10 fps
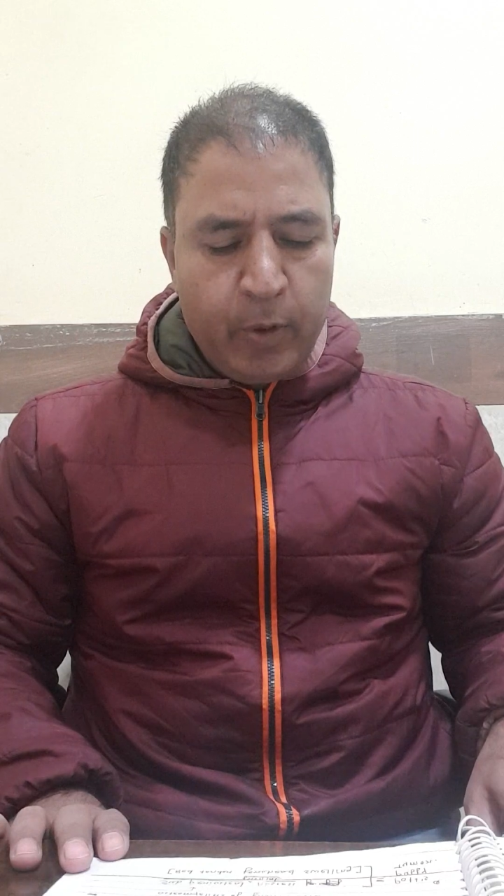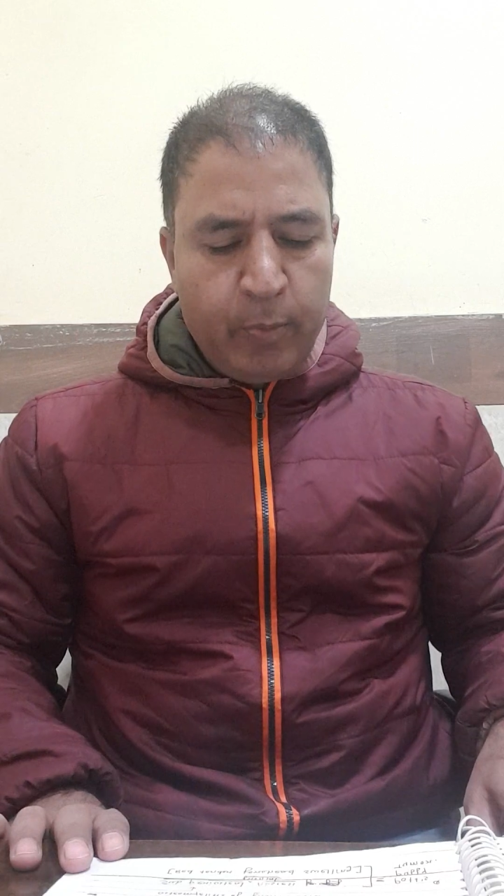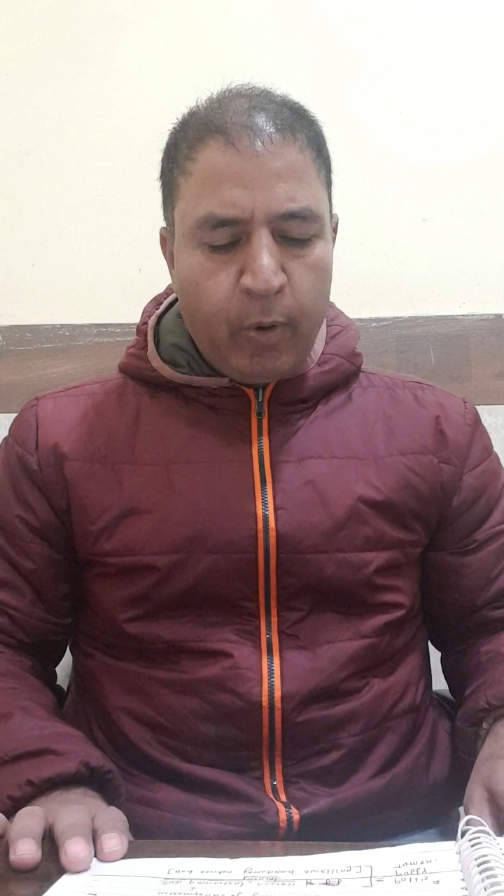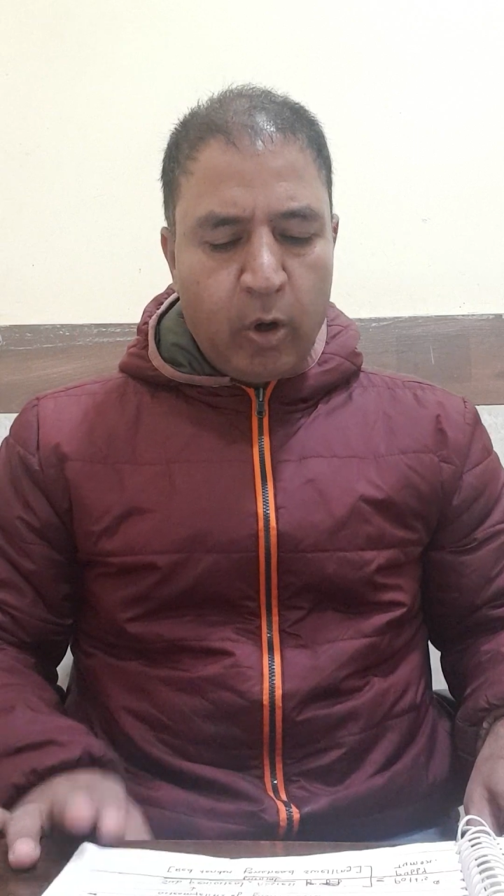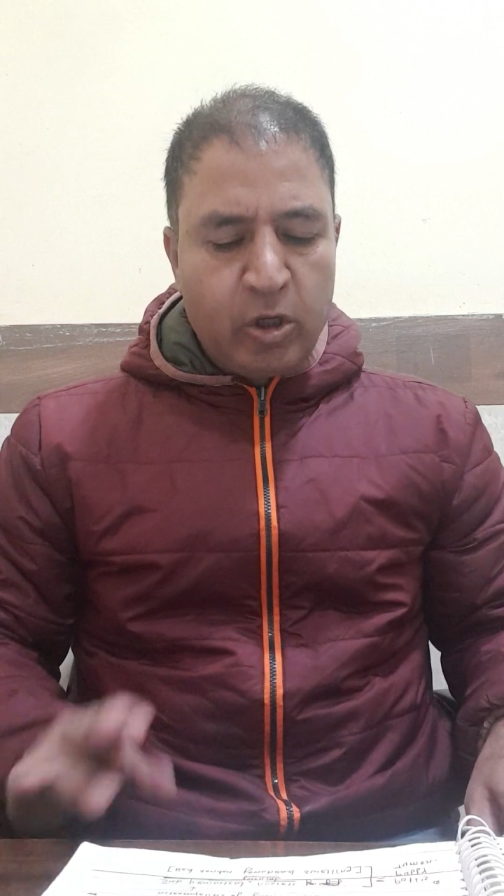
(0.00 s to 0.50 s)

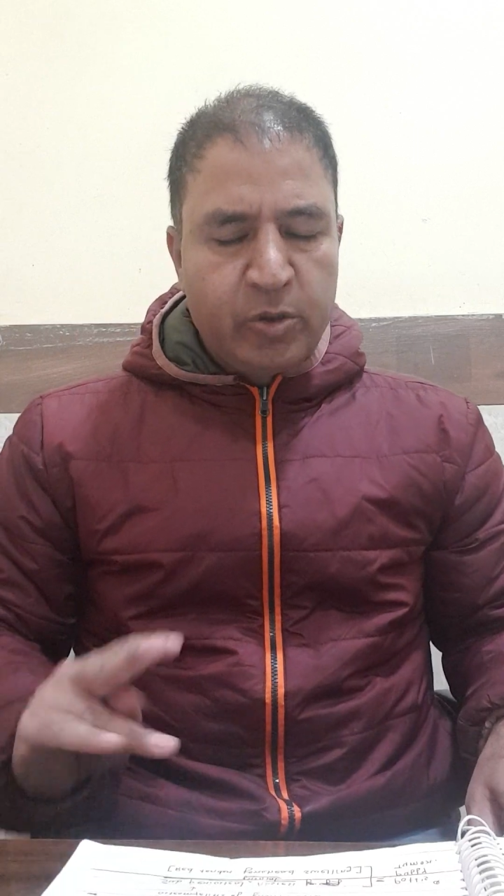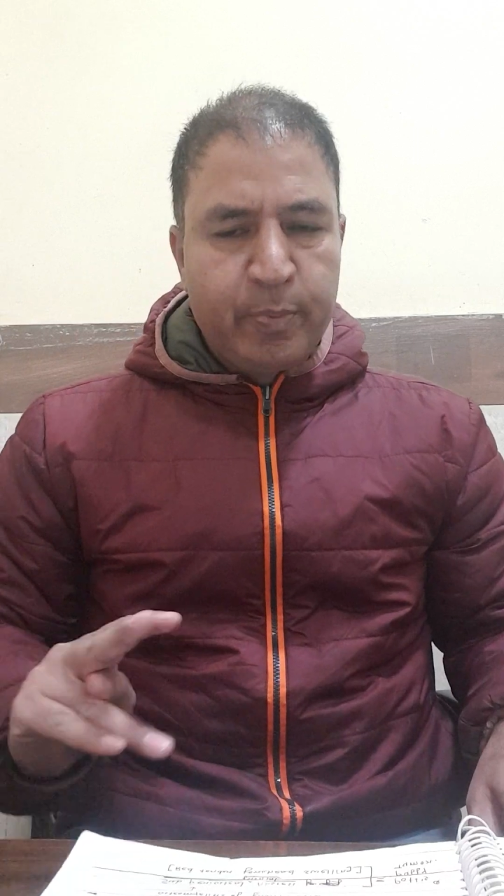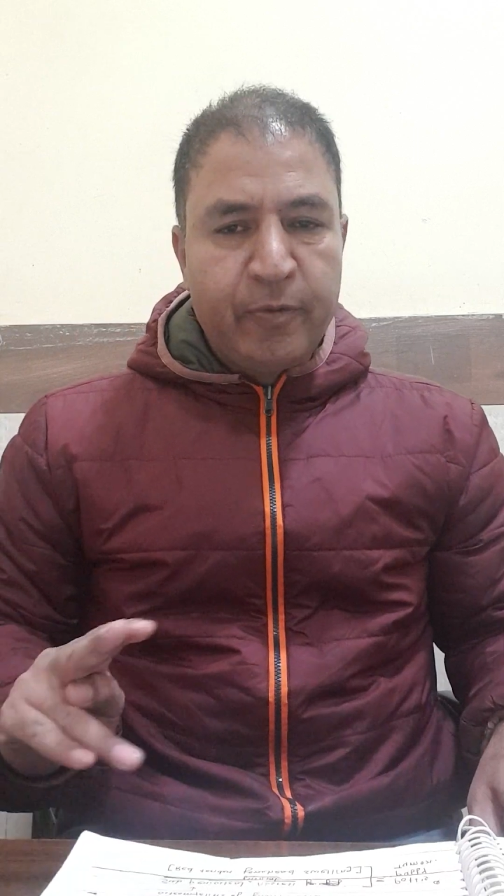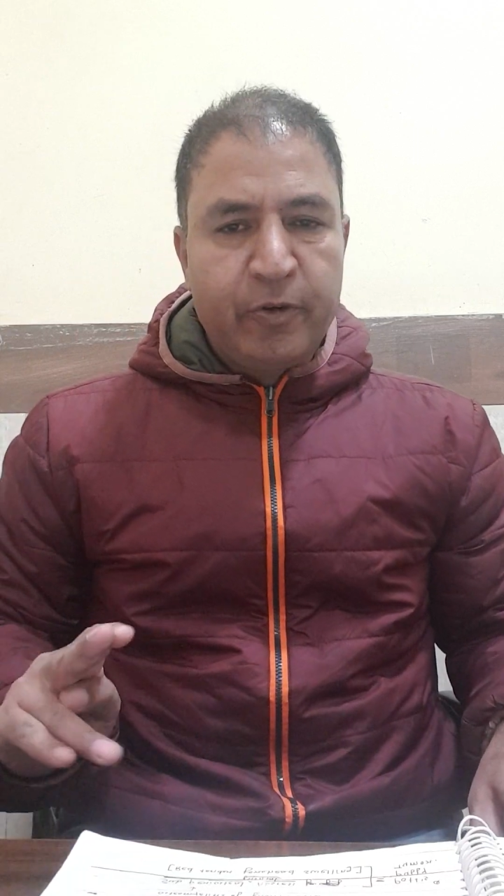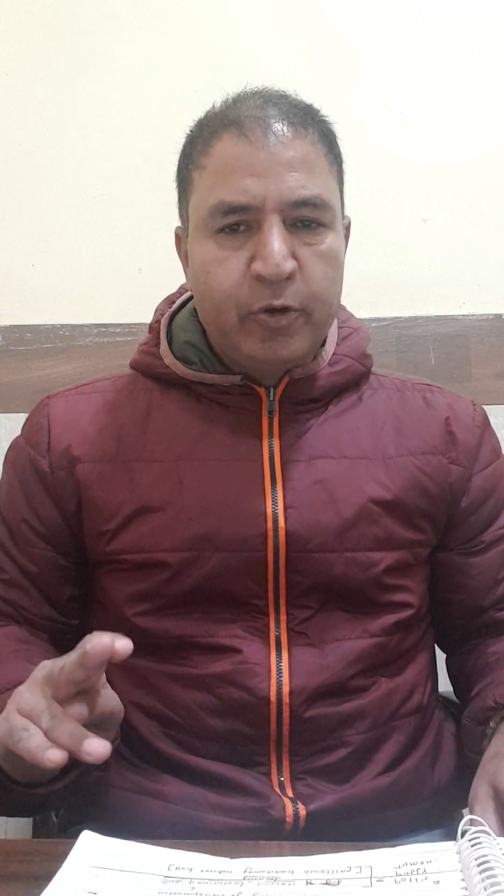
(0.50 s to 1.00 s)
Pott's
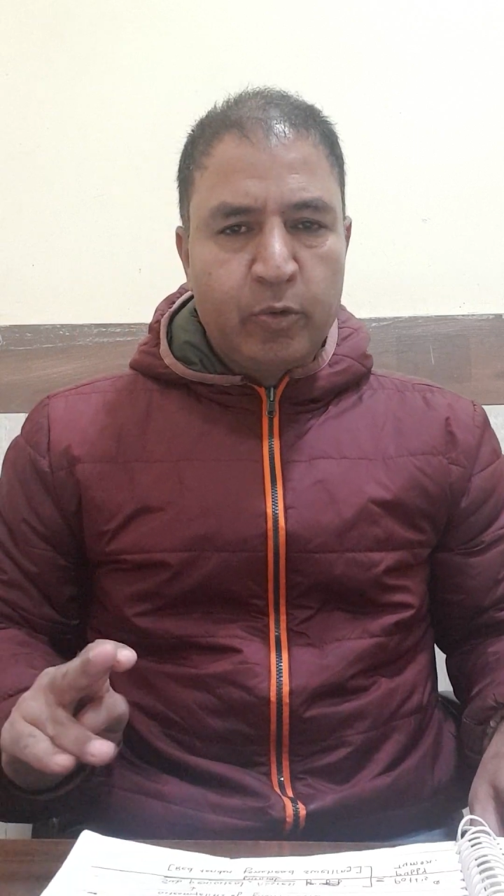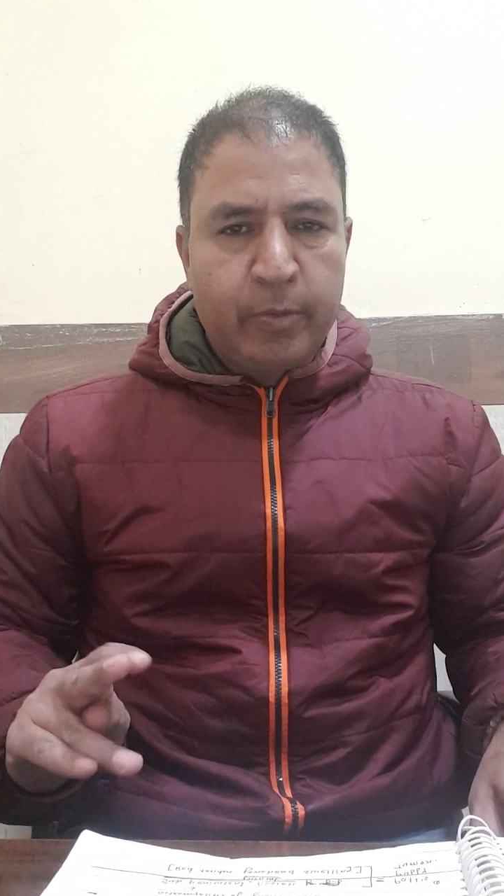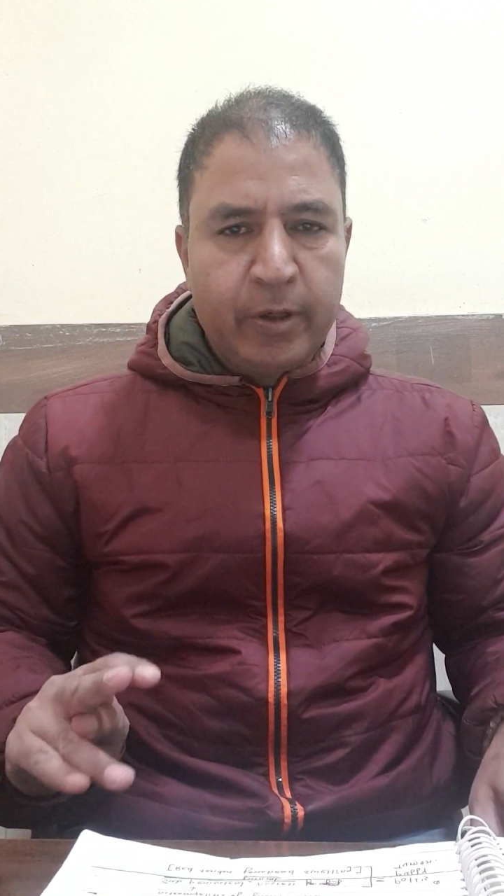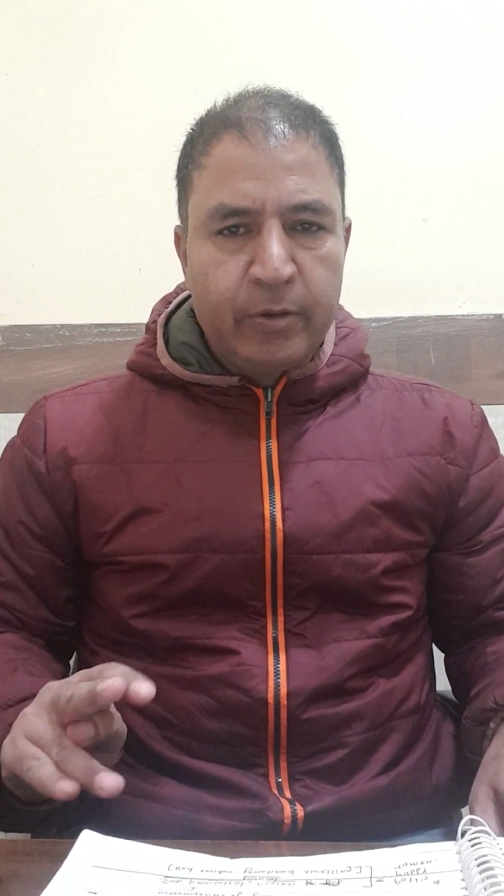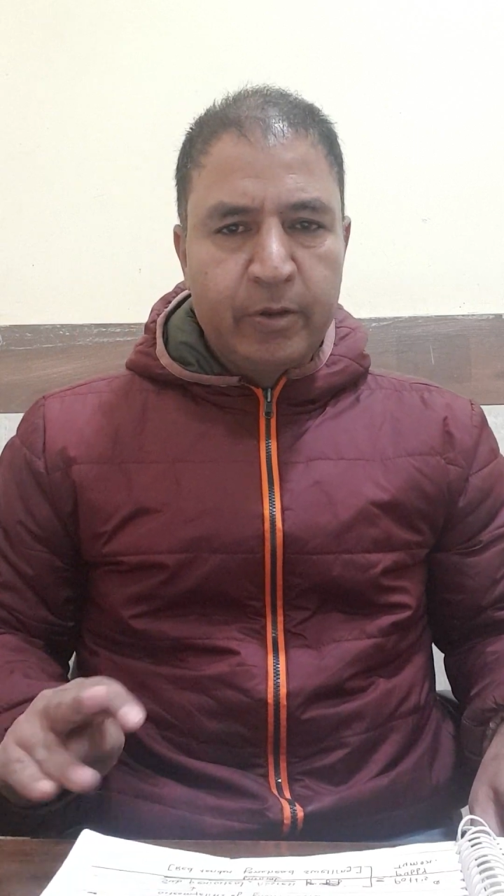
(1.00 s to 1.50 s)
puffy tumor.